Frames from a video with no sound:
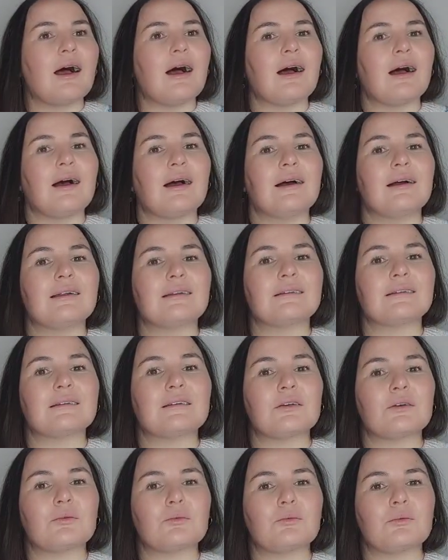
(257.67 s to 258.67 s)
and
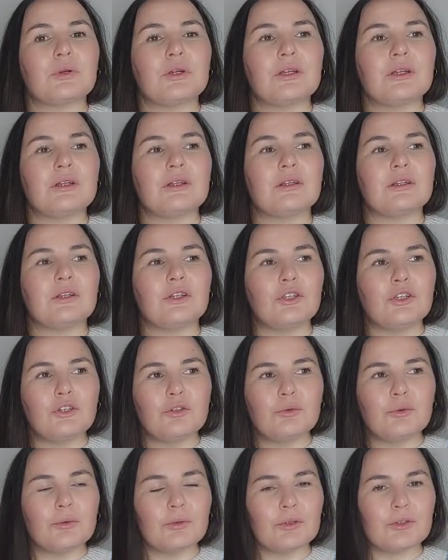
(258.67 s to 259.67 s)
we
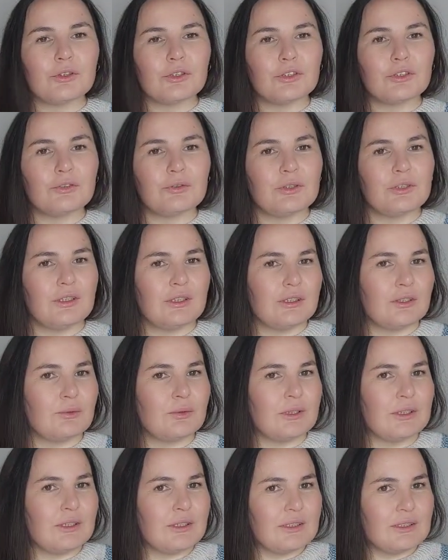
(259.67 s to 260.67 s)
knew we were going to do another
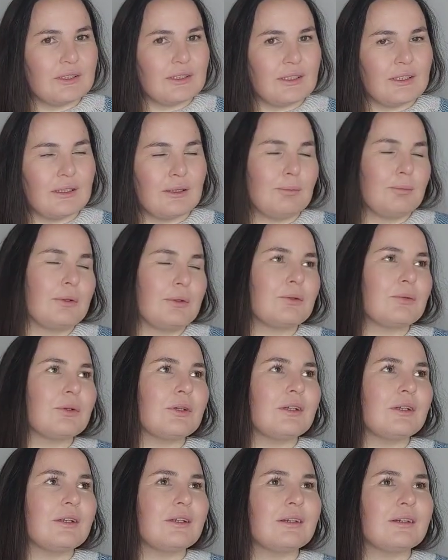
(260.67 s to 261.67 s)
one this year, but
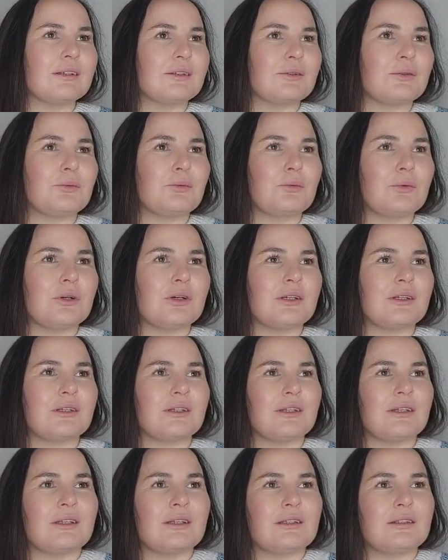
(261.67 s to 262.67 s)
we were
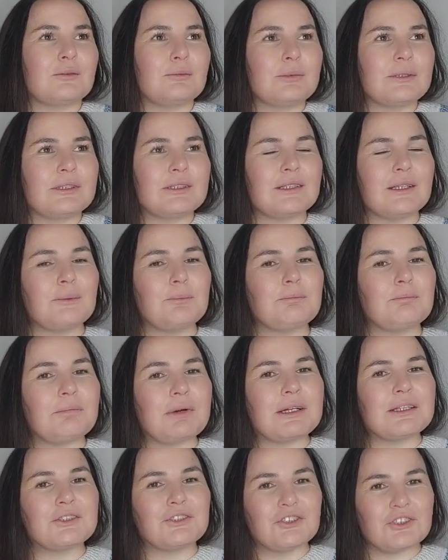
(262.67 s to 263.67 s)
a little bit
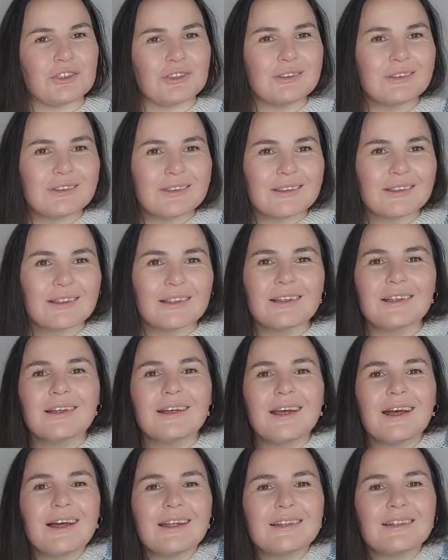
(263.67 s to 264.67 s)
impatient
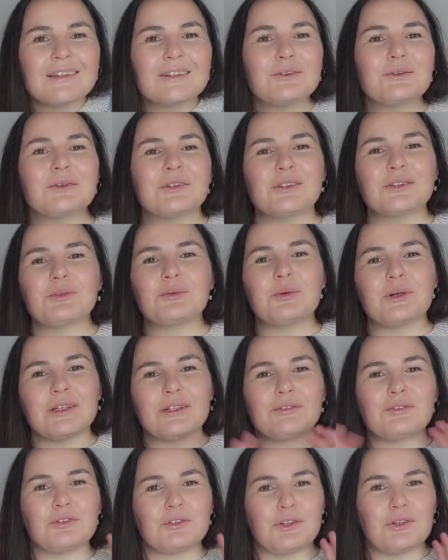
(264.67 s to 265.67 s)
and didn't want to
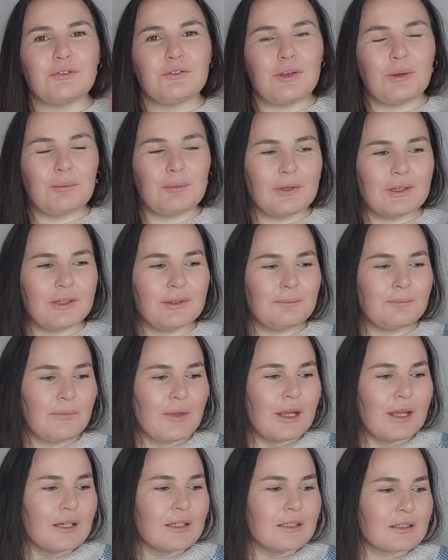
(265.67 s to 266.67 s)
wait for November.
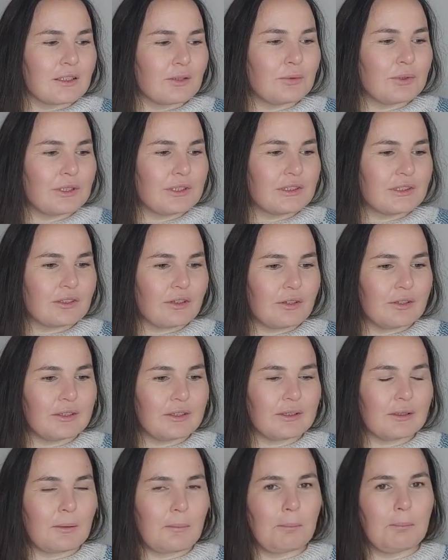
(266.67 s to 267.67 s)
So we
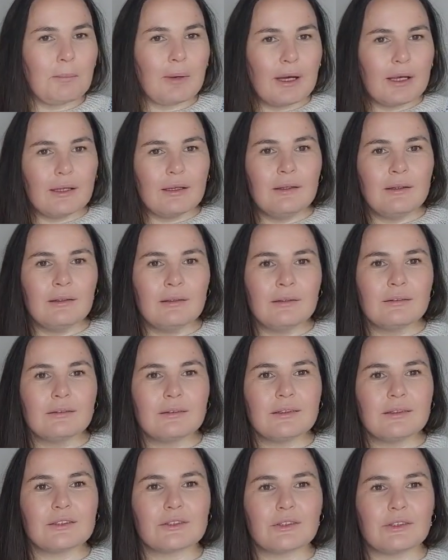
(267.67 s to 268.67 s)
decided May
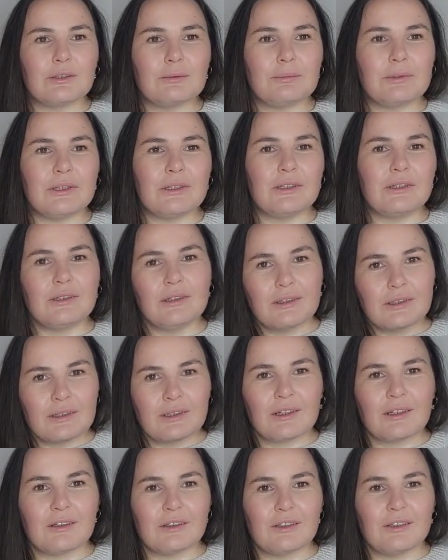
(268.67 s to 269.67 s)
is going to be
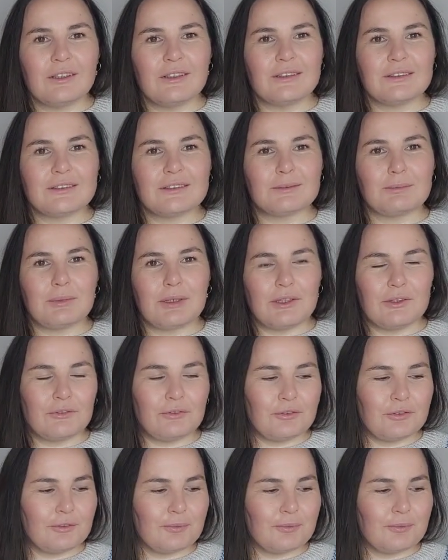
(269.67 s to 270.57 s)
Ranunculus month.